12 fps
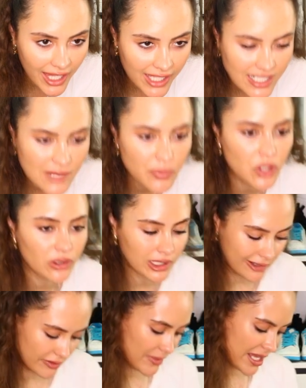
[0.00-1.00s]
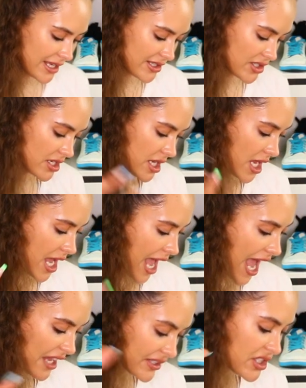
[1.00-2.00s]
is, purely from this
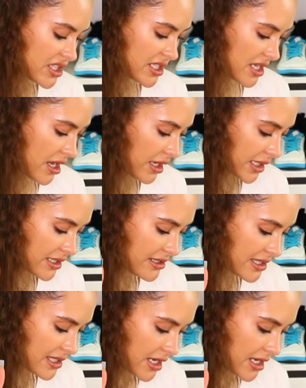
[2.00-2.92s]
exercise.